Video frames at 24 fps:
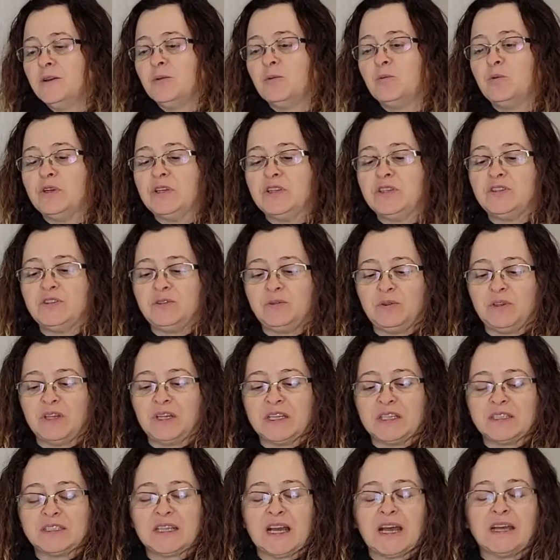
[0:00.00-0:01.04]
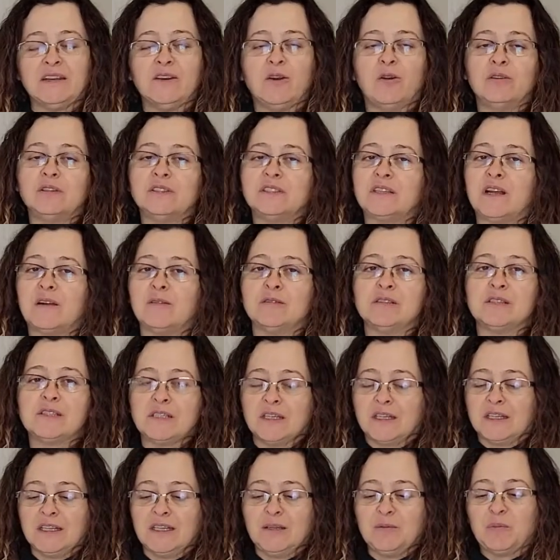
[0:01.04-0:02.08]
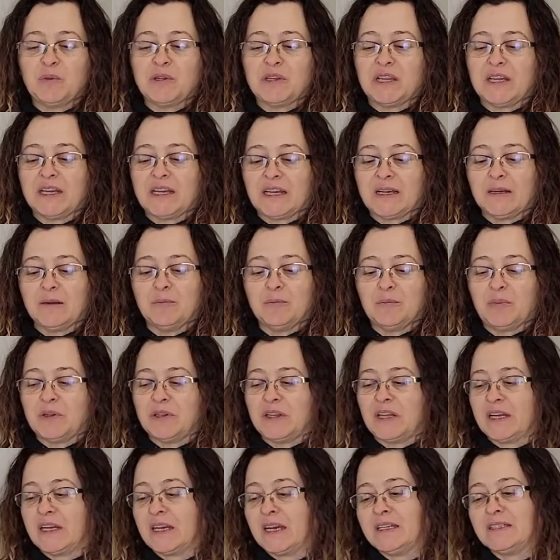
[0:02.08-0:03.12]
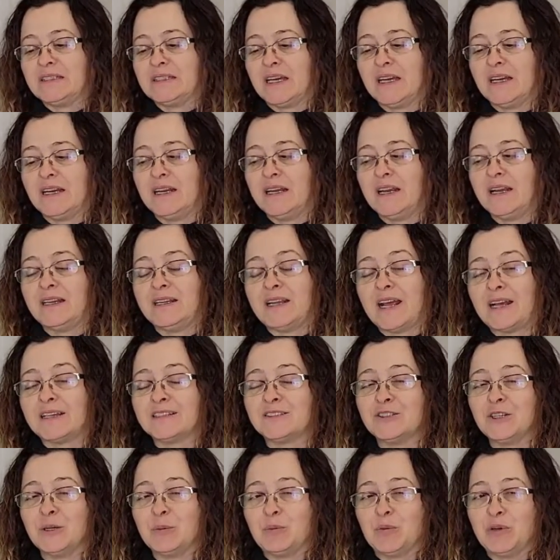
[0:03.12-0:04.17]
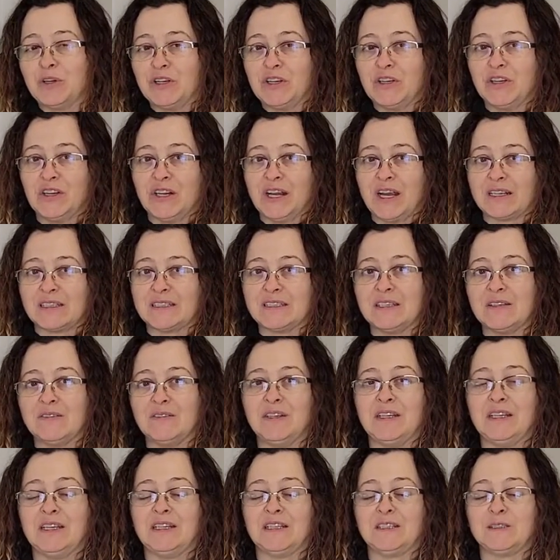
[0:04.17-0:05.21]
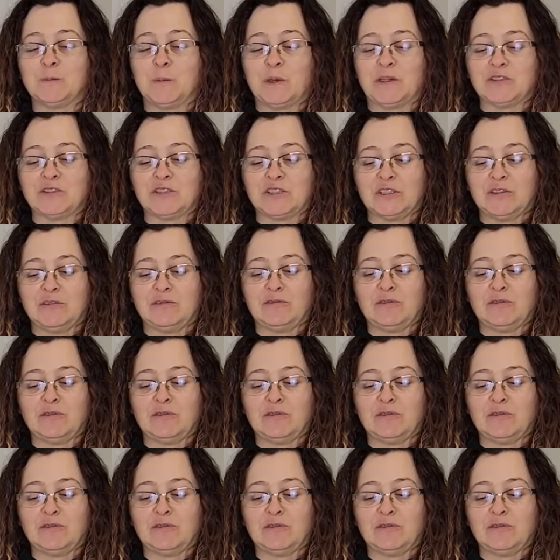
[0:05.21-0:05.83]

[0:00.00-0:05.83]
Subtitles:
we do this. I know it sounds silly, but like I said, it's actually a pretty good activity, especially